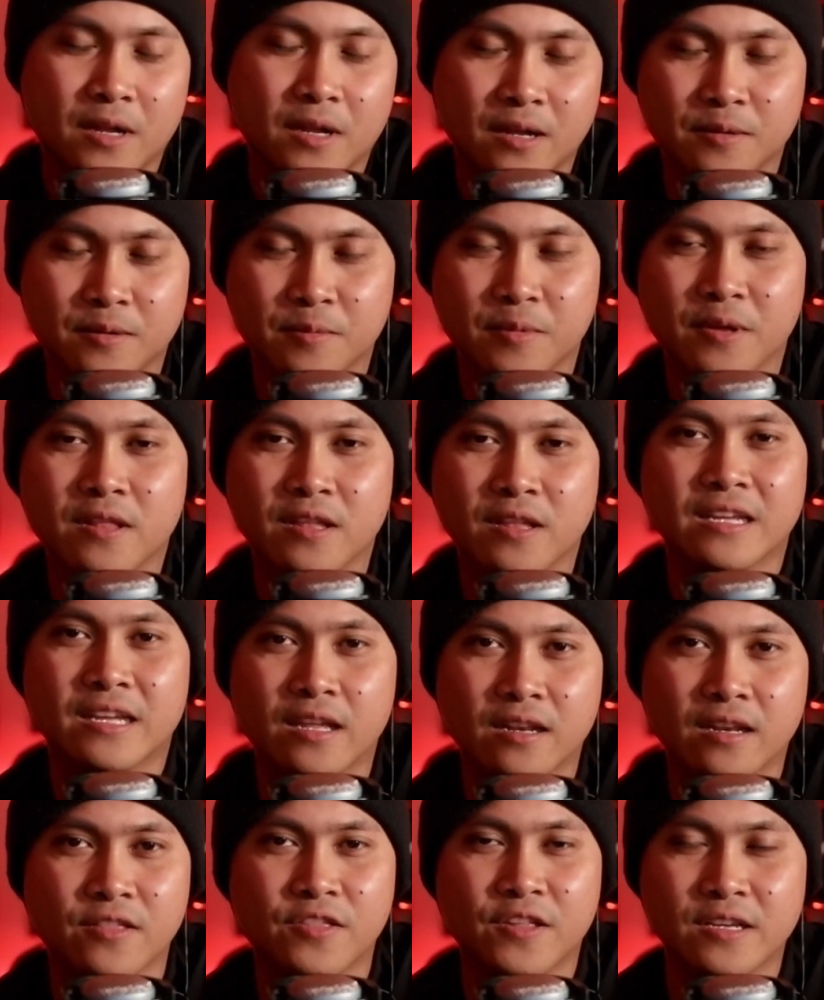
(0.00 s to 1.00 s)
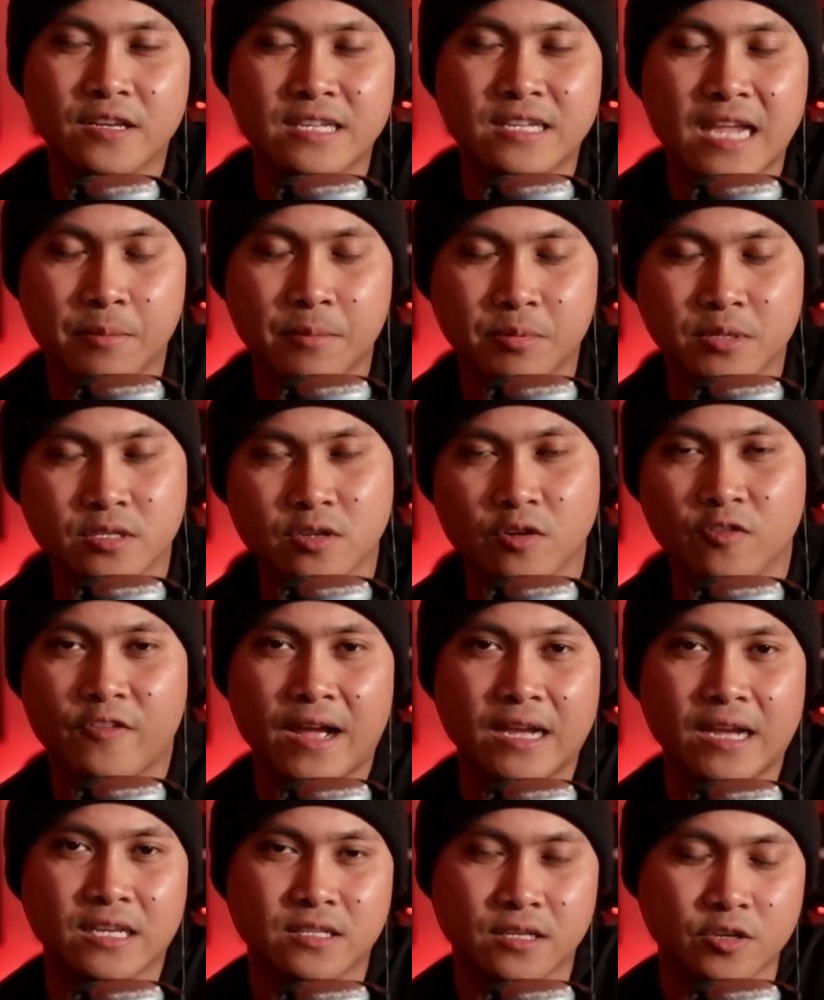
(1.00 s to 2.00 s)
But then again, things happen so
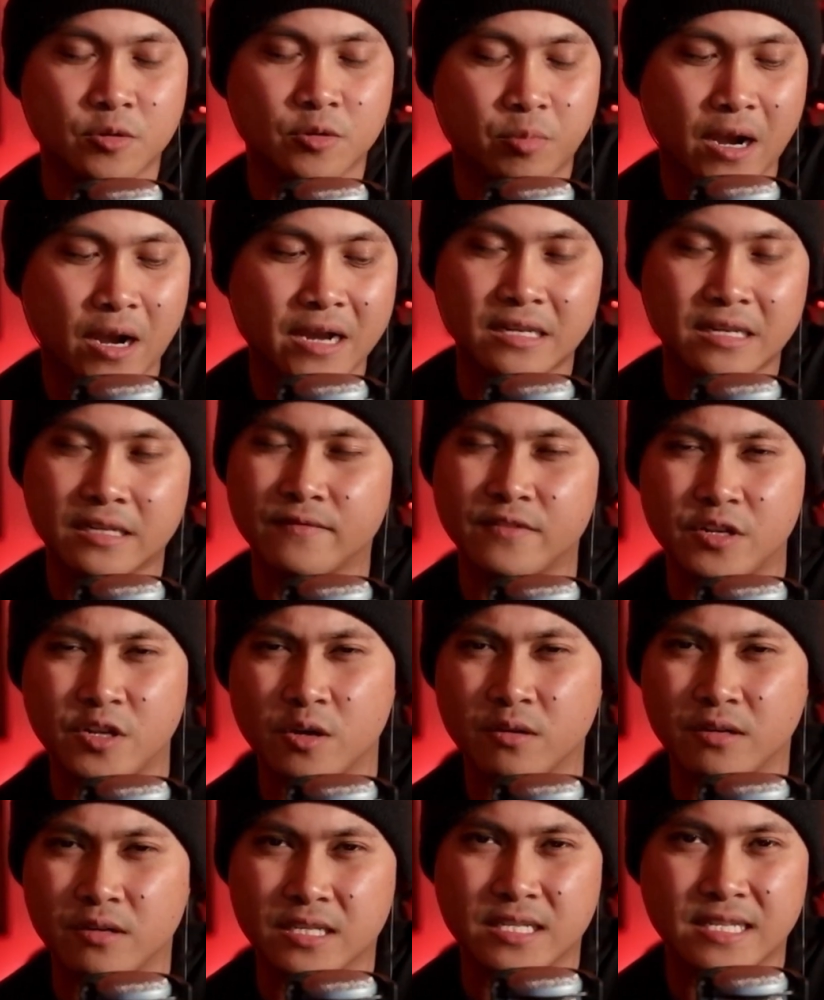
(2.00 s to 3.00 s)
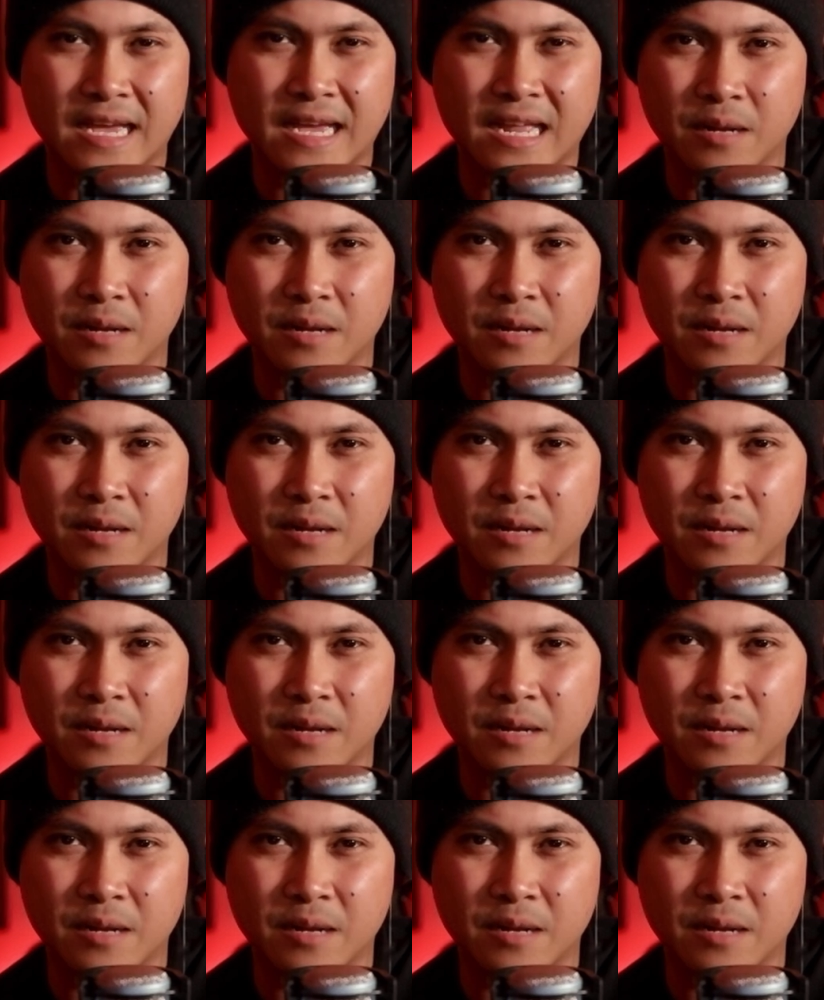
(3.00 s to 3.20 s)
fast that you probably didn't even notice that.